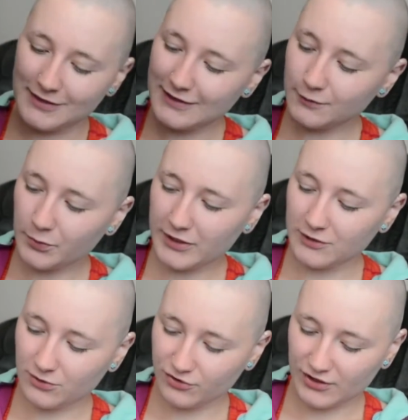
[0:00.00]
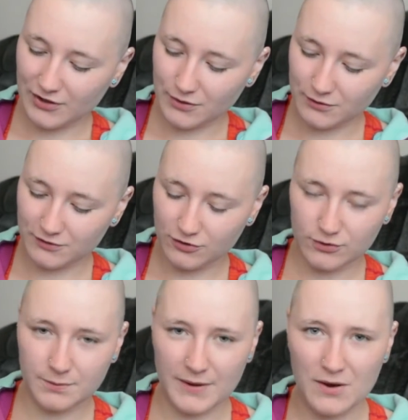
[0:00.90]
So this wig usually goes
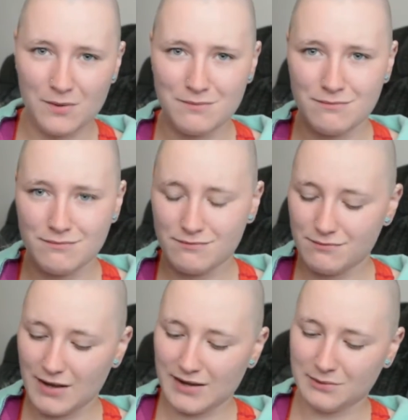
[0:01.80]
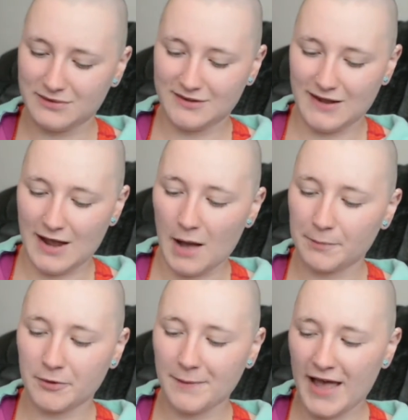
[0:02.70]
to about, I would say,
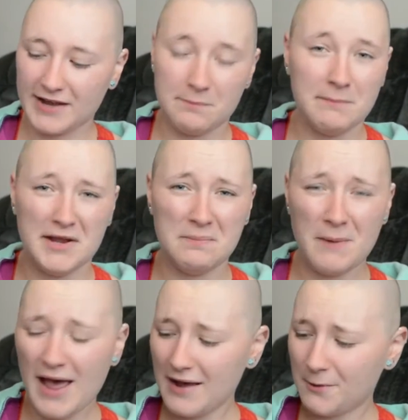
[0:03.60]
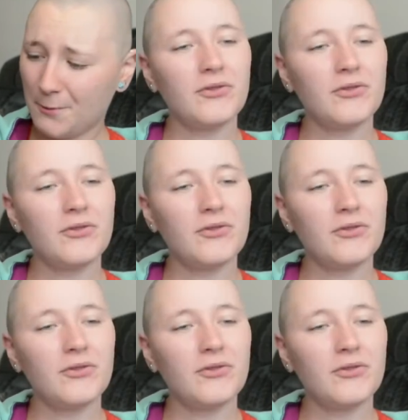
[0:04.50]
upper back, mid back.